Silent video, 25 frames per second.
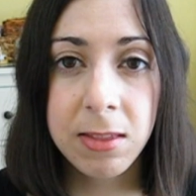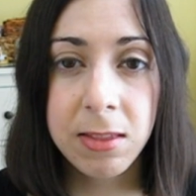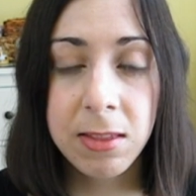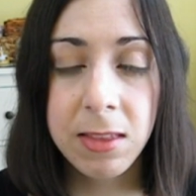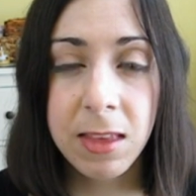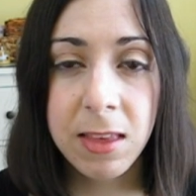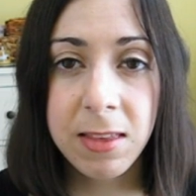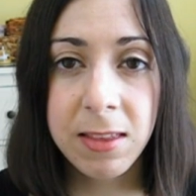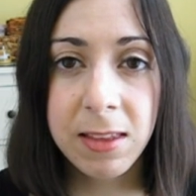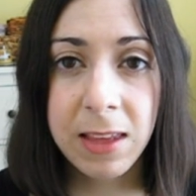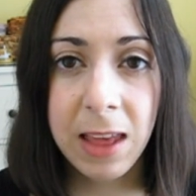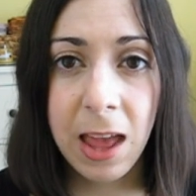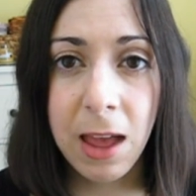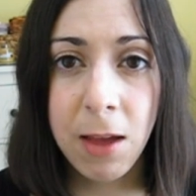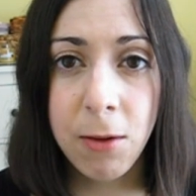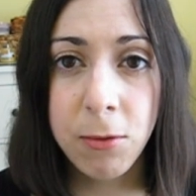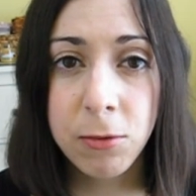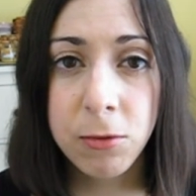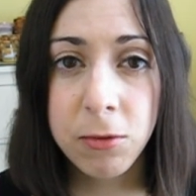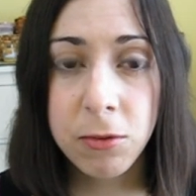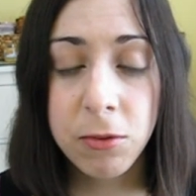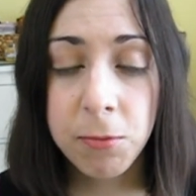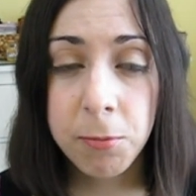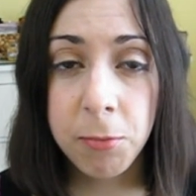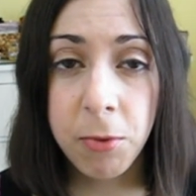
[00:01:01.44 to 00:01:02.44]

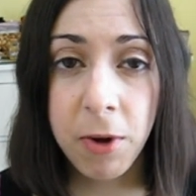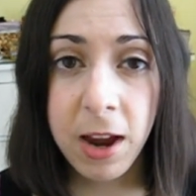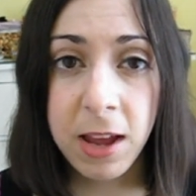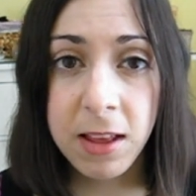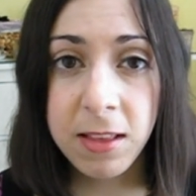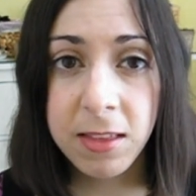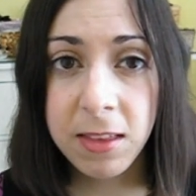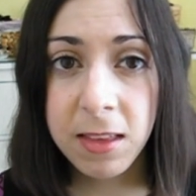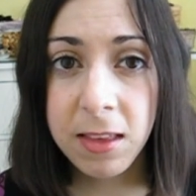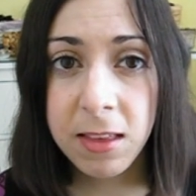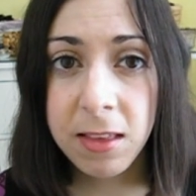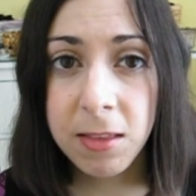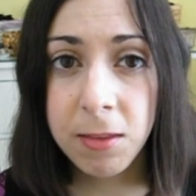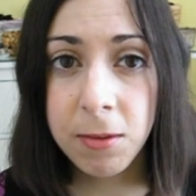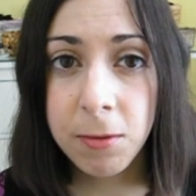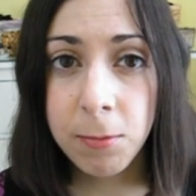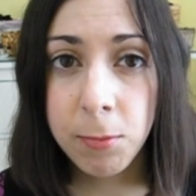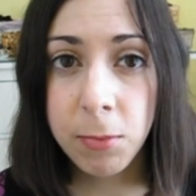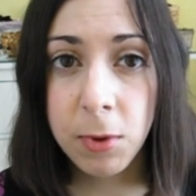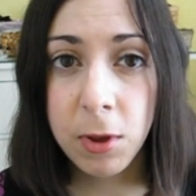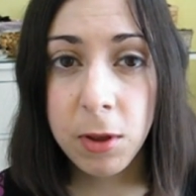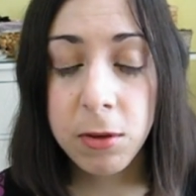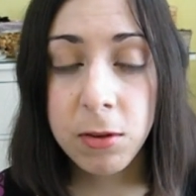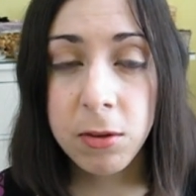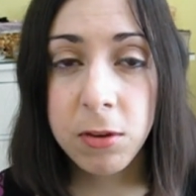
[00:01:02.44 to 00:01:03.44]
discount prices,
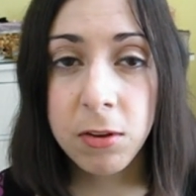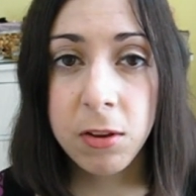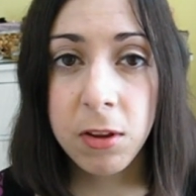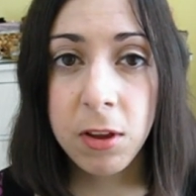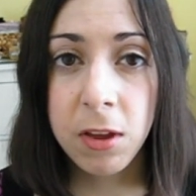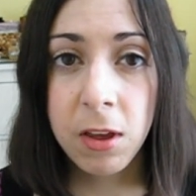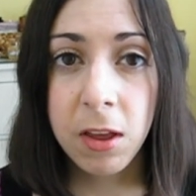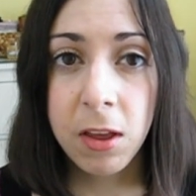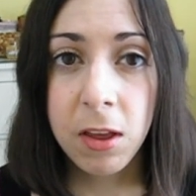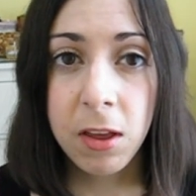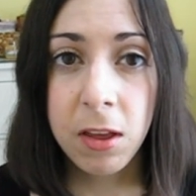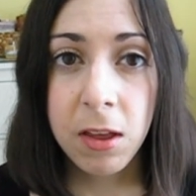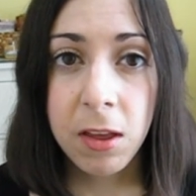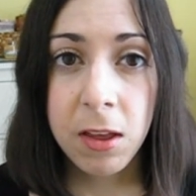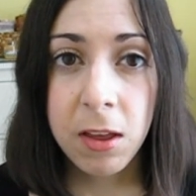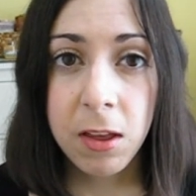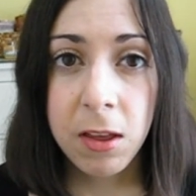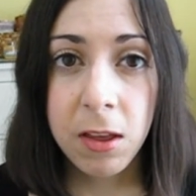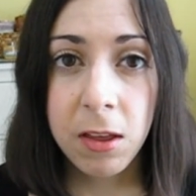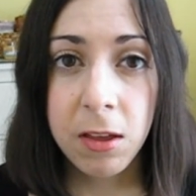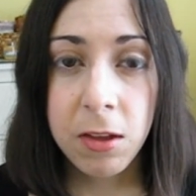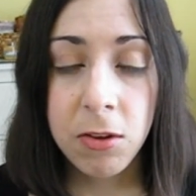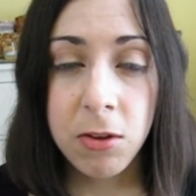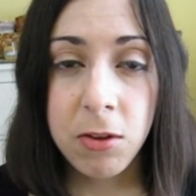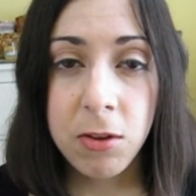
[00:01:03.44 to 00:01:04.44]
but
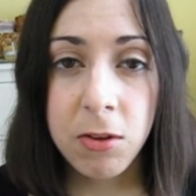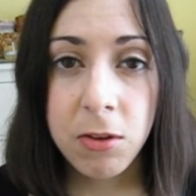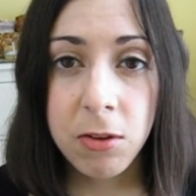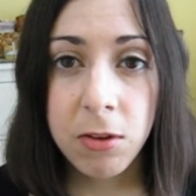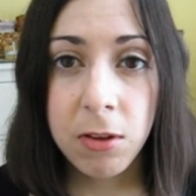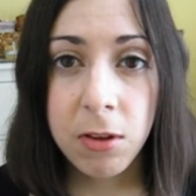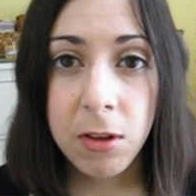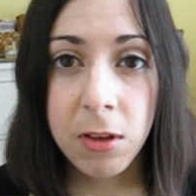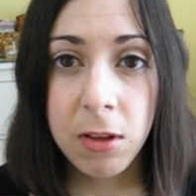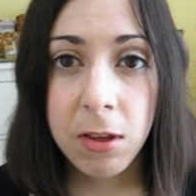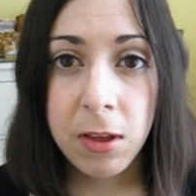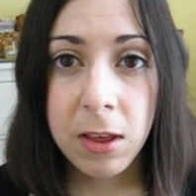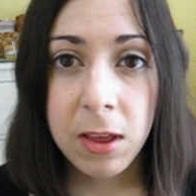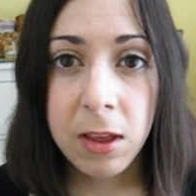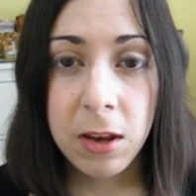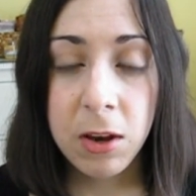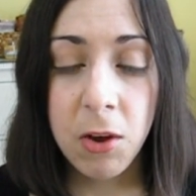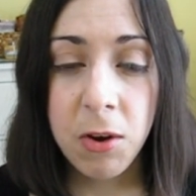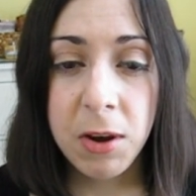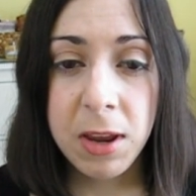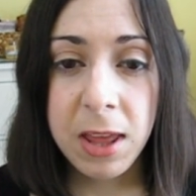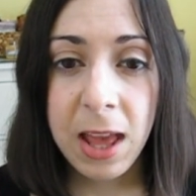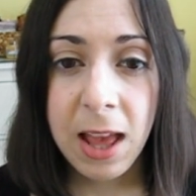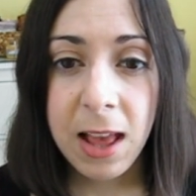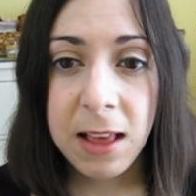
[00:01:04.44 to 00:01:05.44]
it
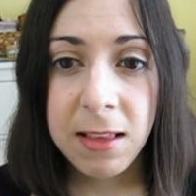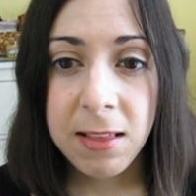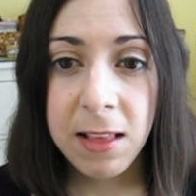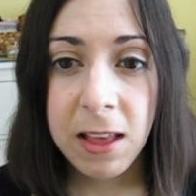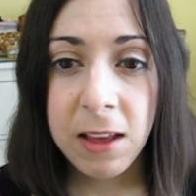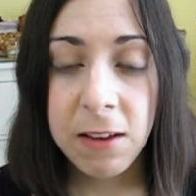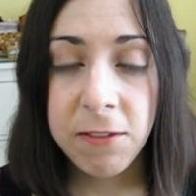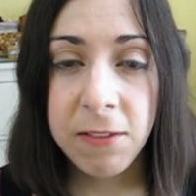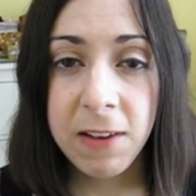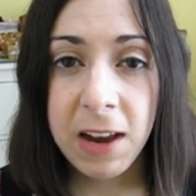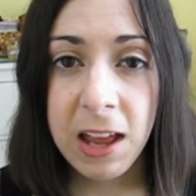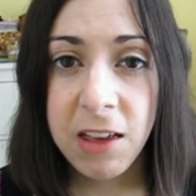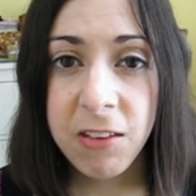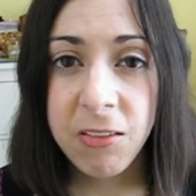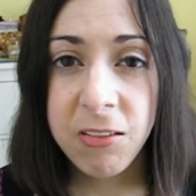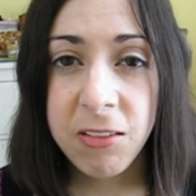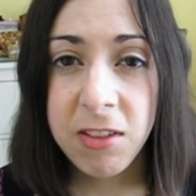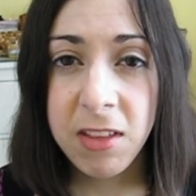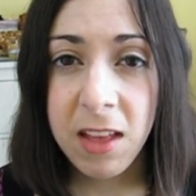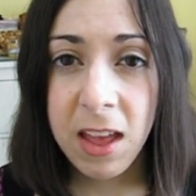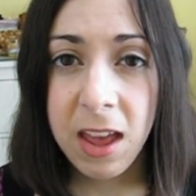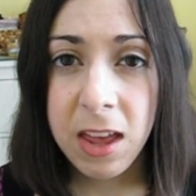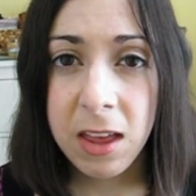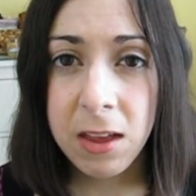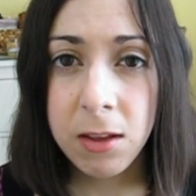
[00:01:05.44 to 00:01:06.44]
only has like flash
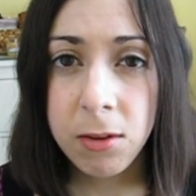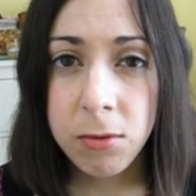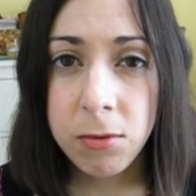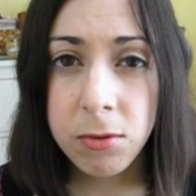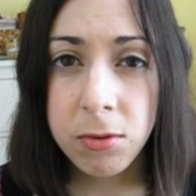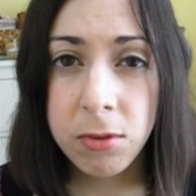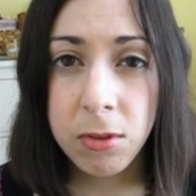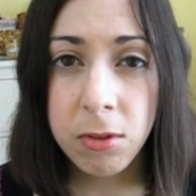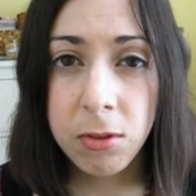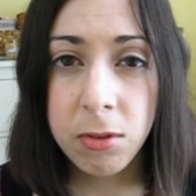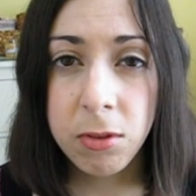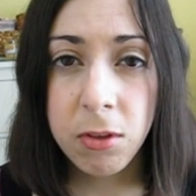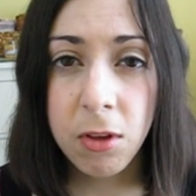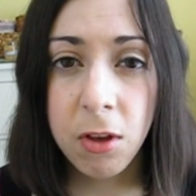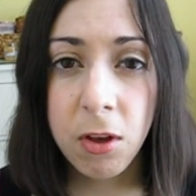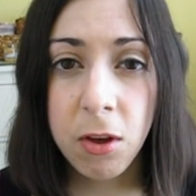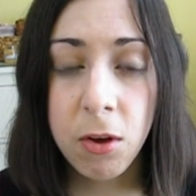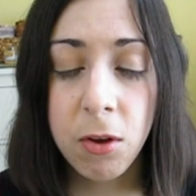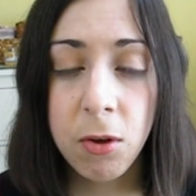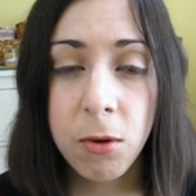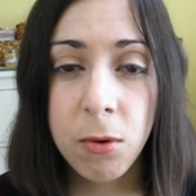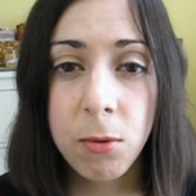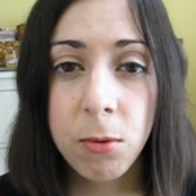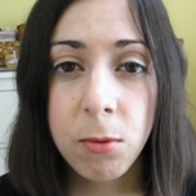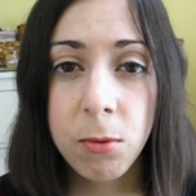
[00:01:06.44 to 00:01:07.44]
sales,
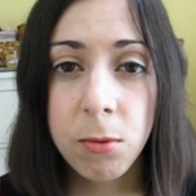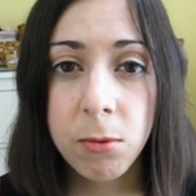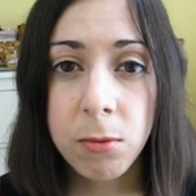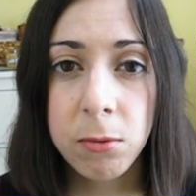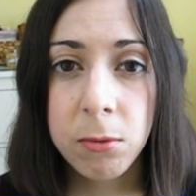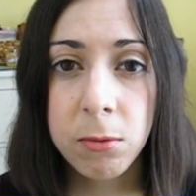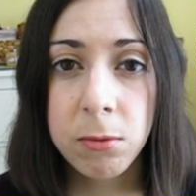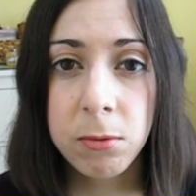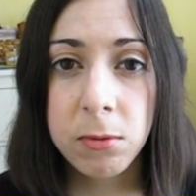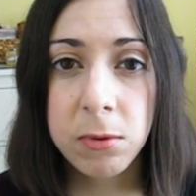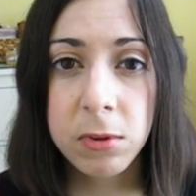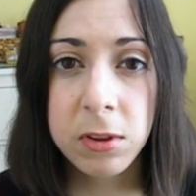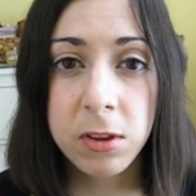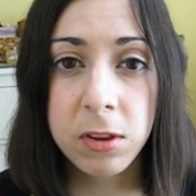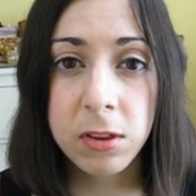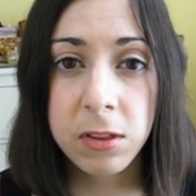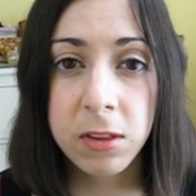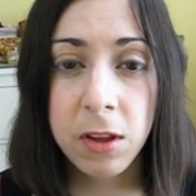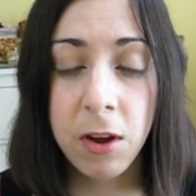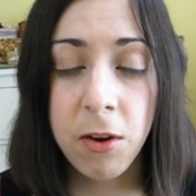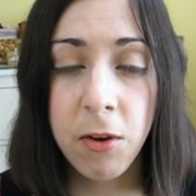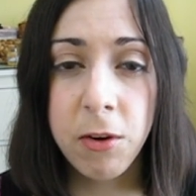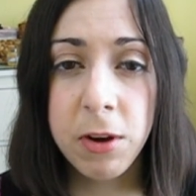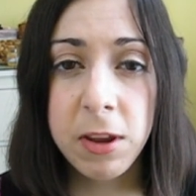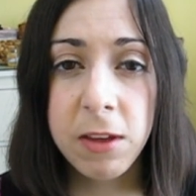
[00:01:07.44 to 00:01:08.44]
so
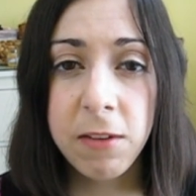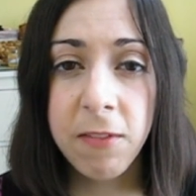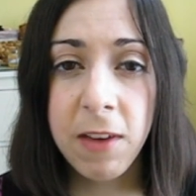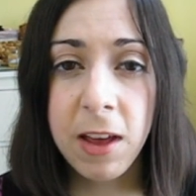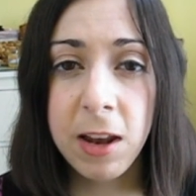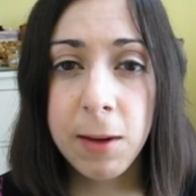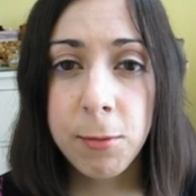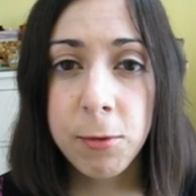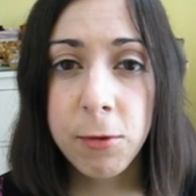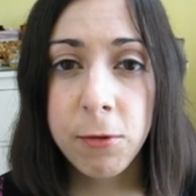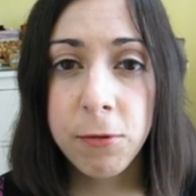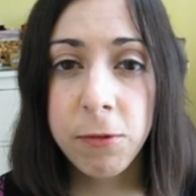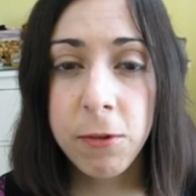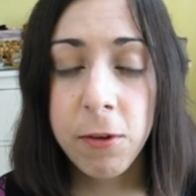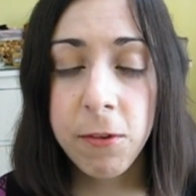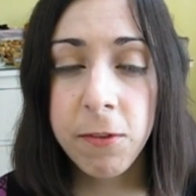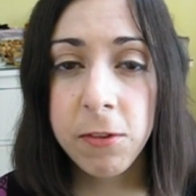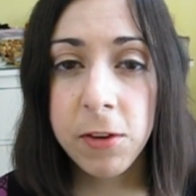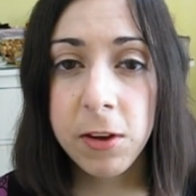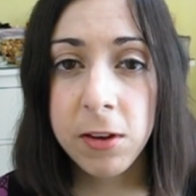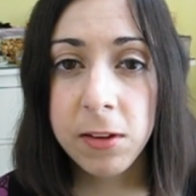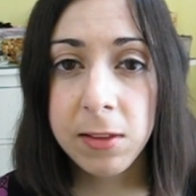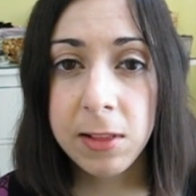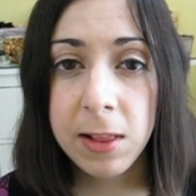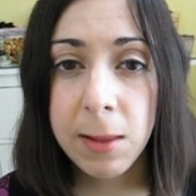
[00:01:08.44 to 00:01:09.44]
they're only available for a
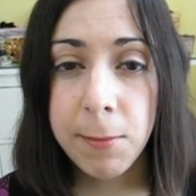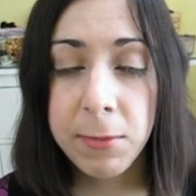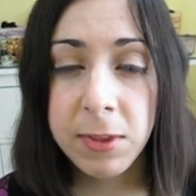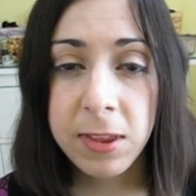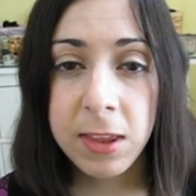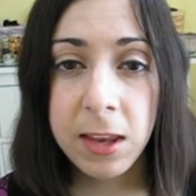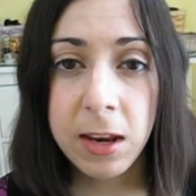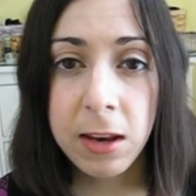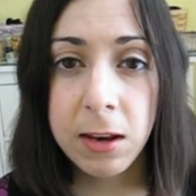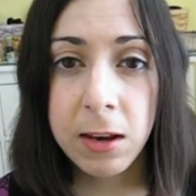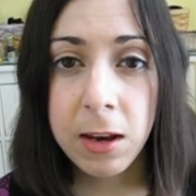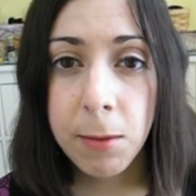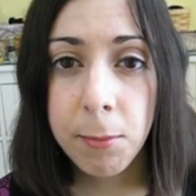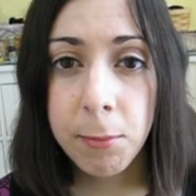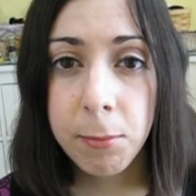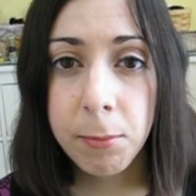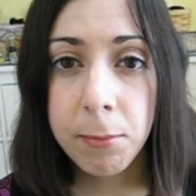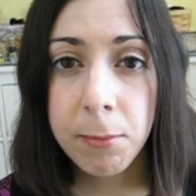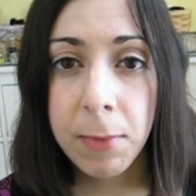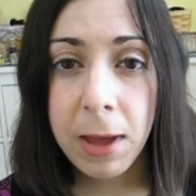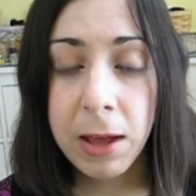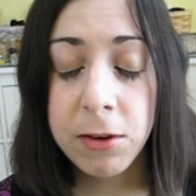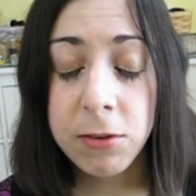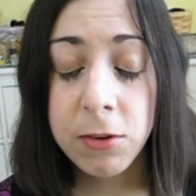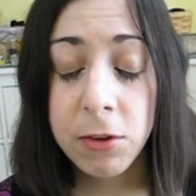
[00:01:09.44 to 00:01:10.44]
limited
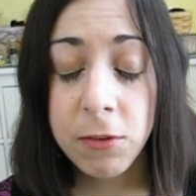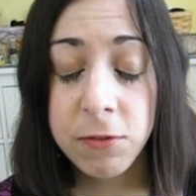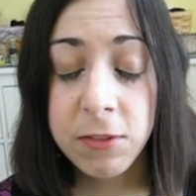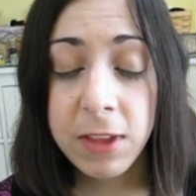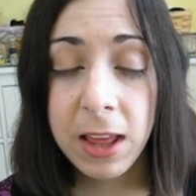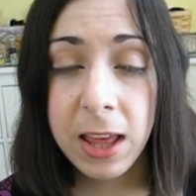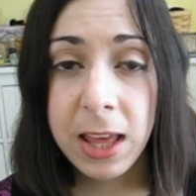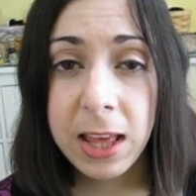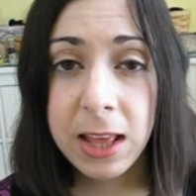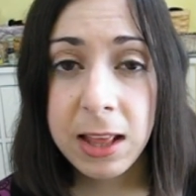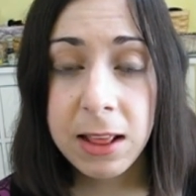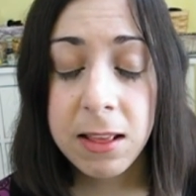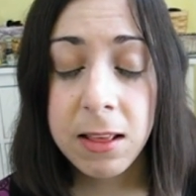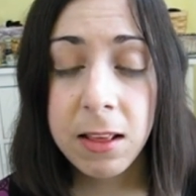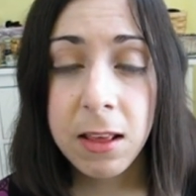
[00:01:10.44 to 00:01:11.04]
amount of days,